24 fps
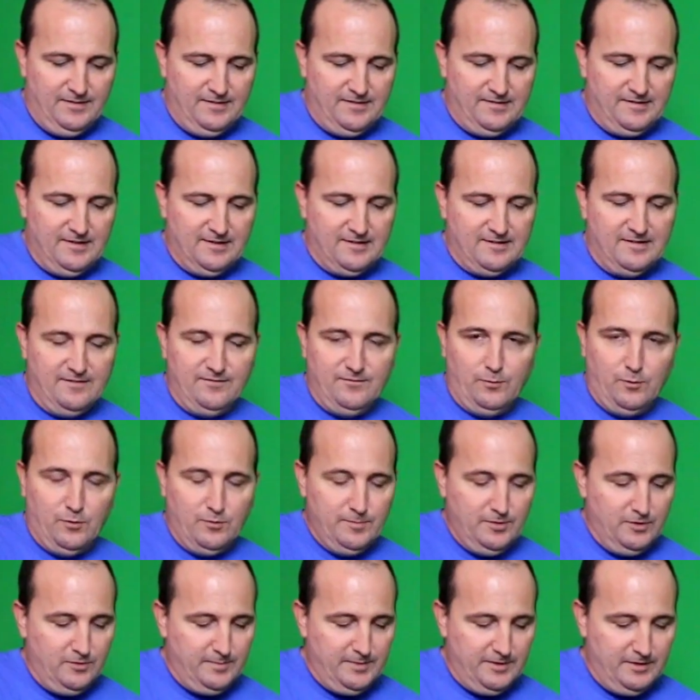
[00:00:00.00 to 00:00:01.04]
six and four
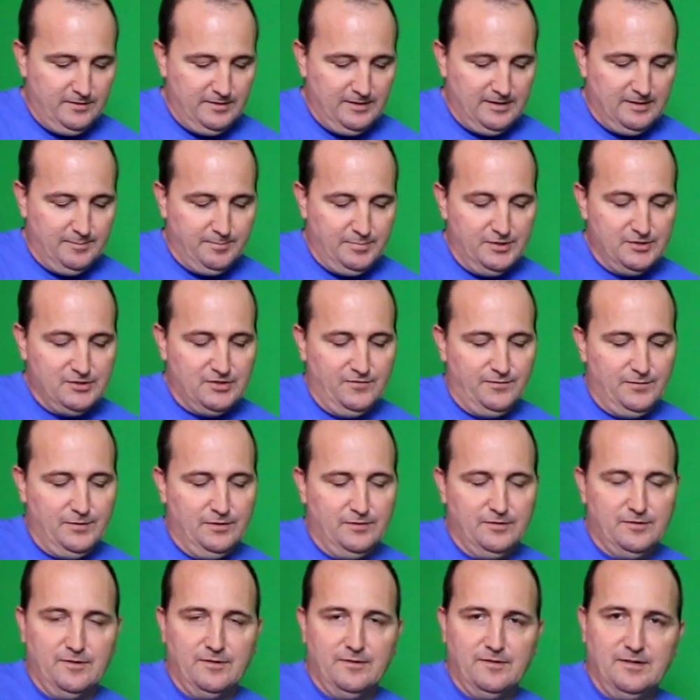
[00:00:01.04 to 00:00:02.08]
millimeter, and a bunch of
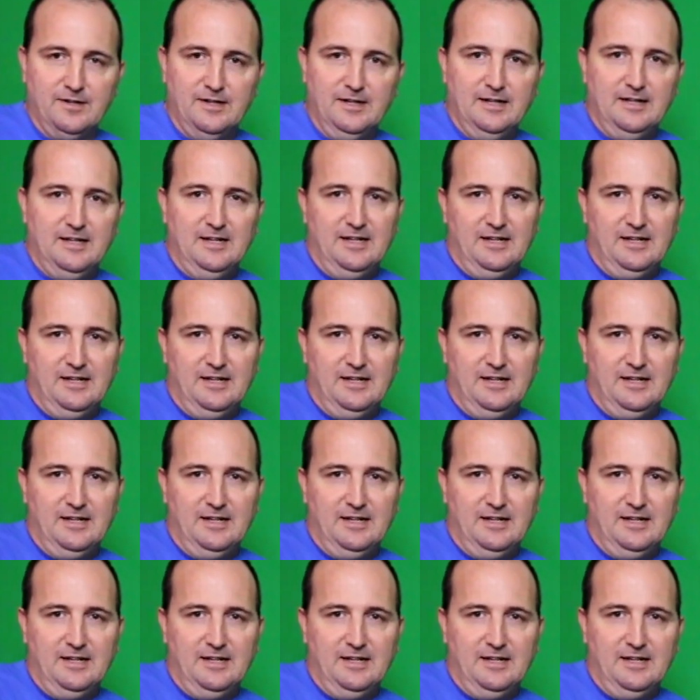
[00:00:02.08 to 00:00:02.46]
filters.